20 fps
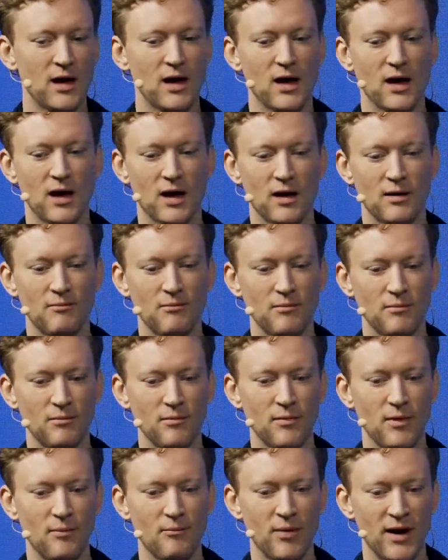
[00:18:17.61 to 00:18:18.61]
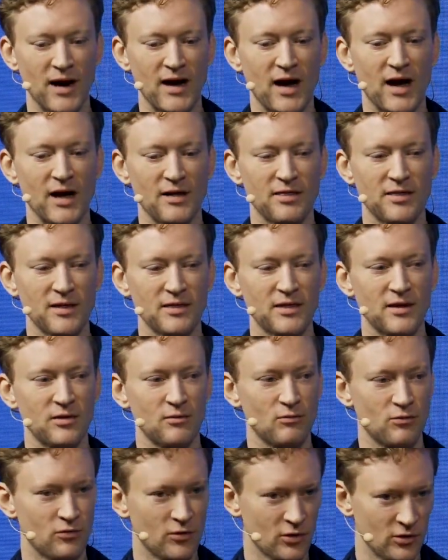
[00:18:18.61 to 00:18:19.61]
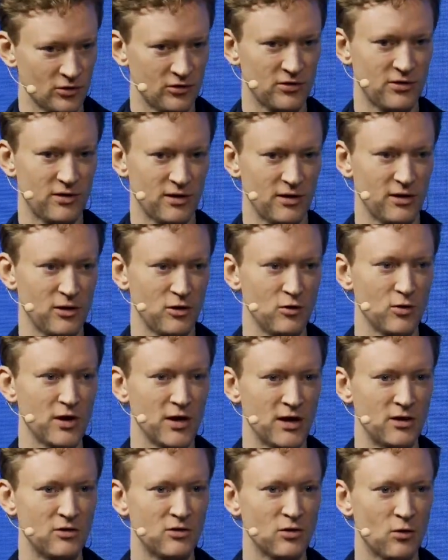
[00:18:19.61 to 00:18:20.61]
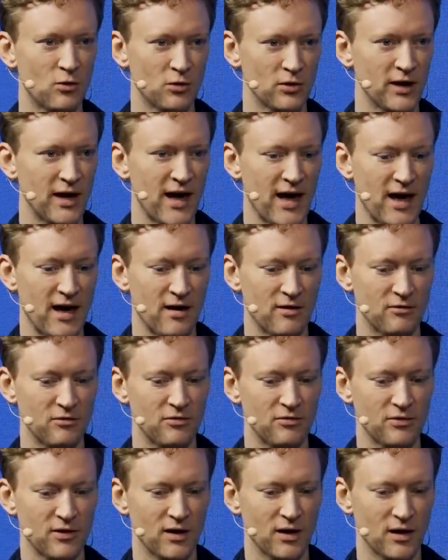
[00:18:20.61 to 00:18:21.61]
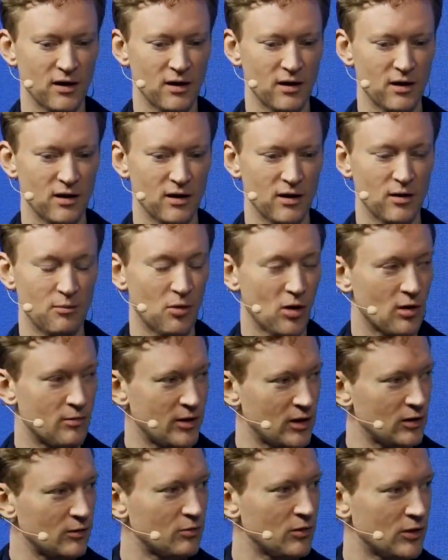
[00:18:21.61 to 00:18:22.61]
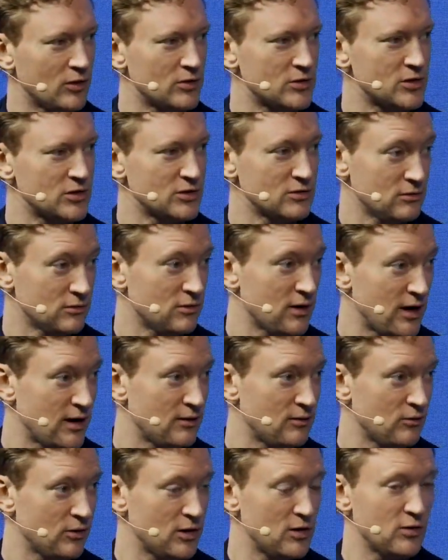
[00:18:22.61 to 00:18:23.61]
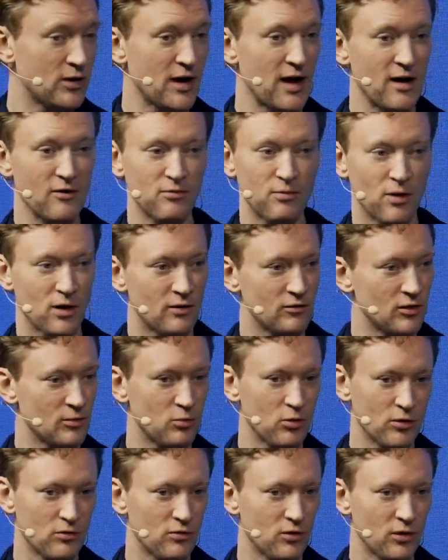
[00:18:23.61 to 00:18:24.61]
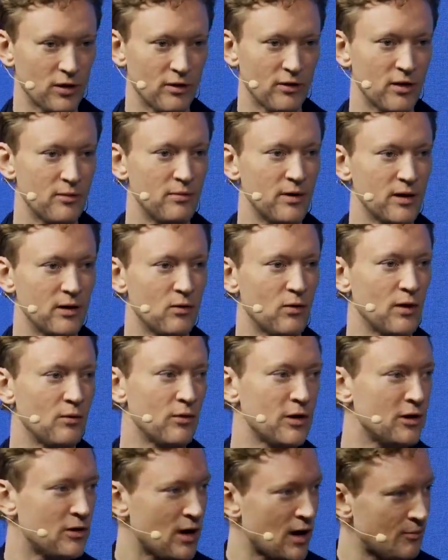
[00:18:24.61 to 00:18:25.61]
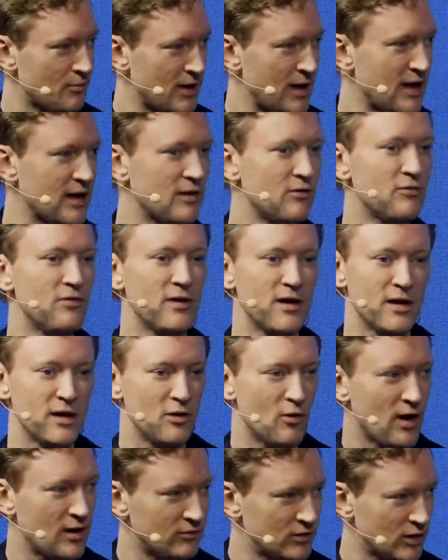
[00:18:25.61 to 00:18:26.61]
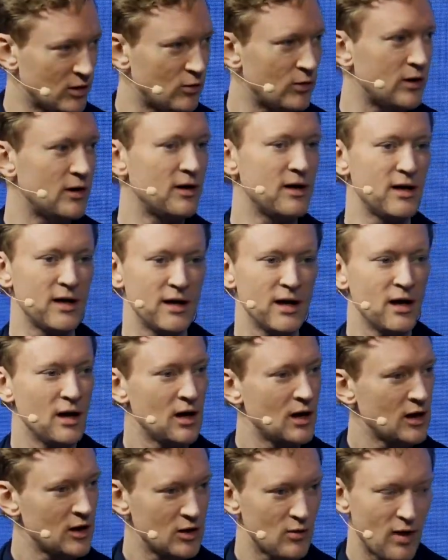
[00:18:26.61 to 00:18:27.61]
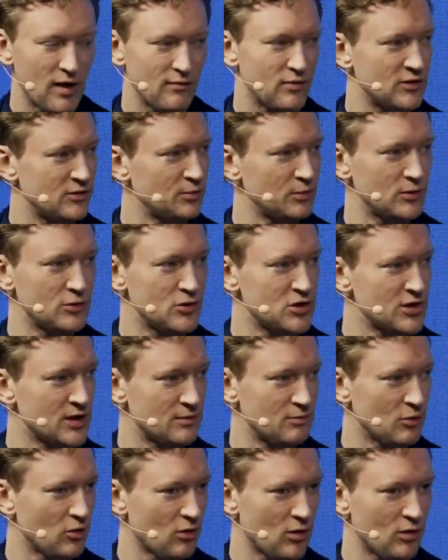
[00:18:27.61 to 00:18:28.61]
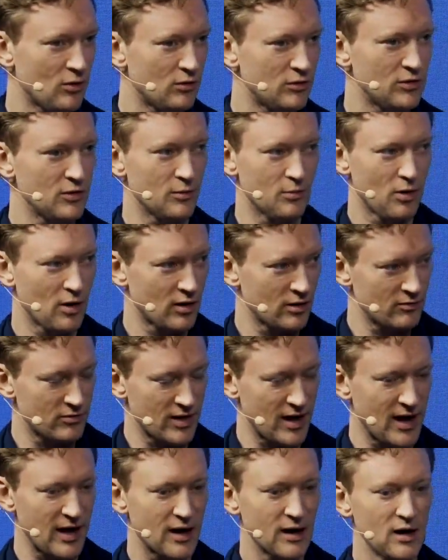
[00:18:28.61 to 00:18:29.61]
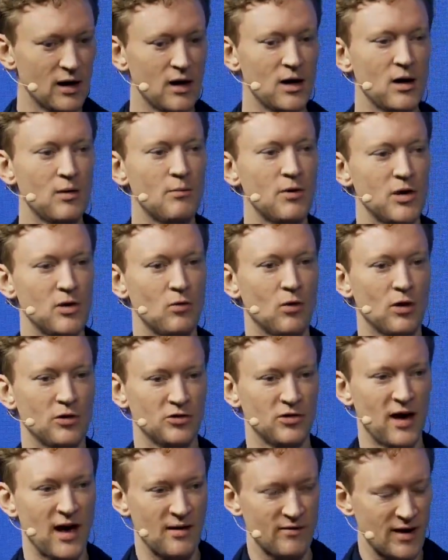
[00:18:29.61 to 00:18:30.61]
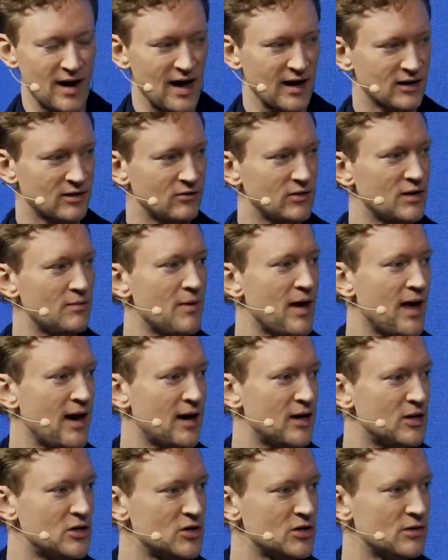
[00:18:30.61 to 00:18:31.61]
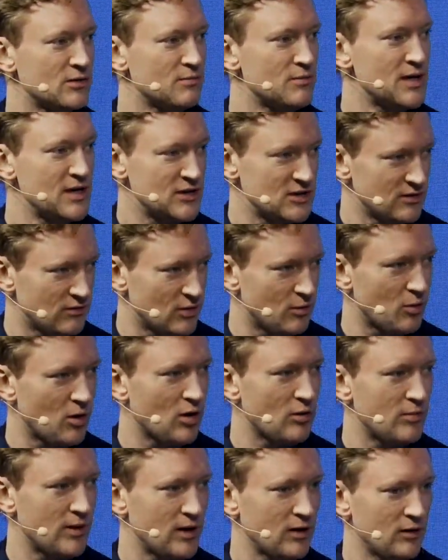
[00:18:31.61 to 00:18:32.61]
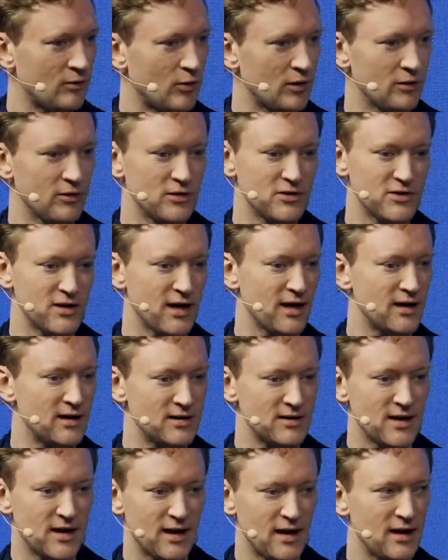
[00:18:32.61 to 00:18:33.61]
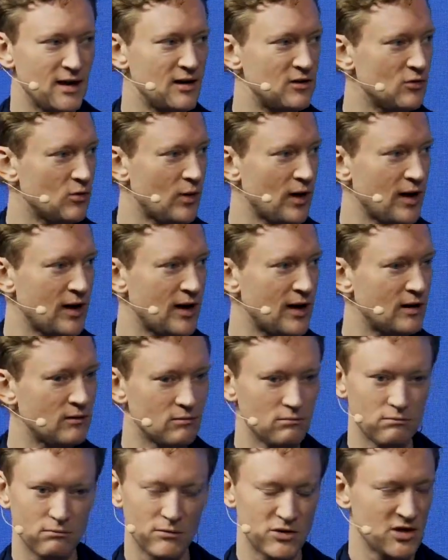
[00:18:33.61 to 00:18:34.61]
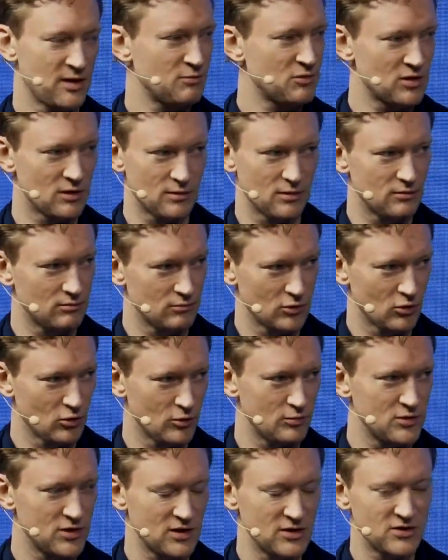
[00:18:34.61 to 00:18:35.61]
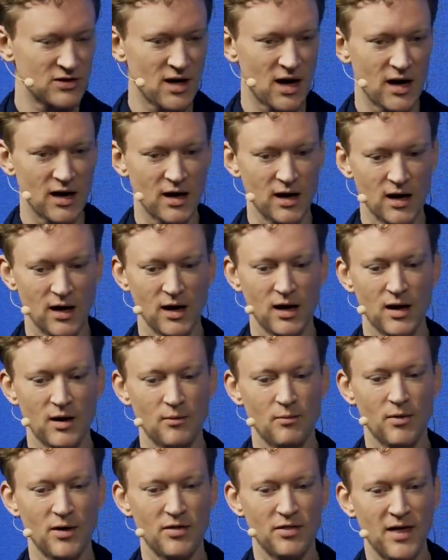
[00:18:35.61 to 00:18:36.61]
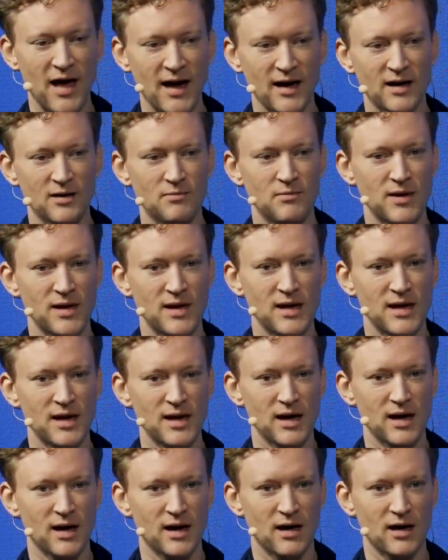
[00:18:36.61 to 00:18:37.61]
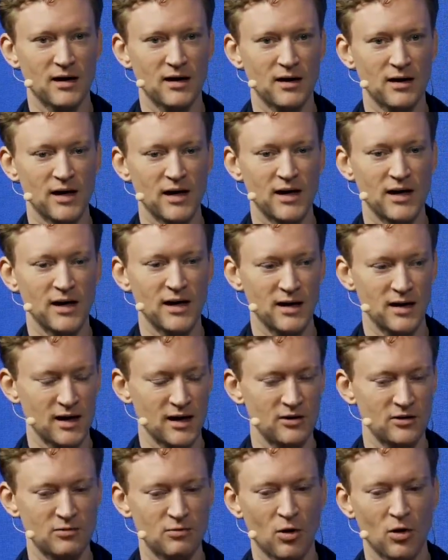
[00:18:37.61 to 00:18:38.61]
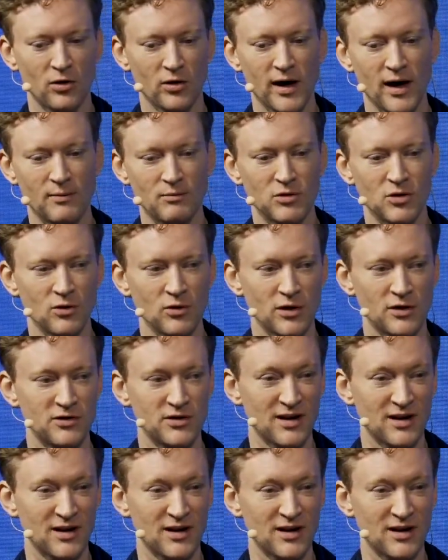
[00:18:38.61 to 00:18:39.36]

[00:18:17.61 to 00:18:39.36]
But I think that first, you can totally have a barbell approach, right? Where you can have part of your portfolio in a Bitcoin where you're not paying a fee, you have liquidity, you have this blue chip growth, you're part of that. But you also have an actively managed piece of the barbell, whether it's 90-10, 80-20, it's up to the group to decide. But that can be in smaller cap tokens.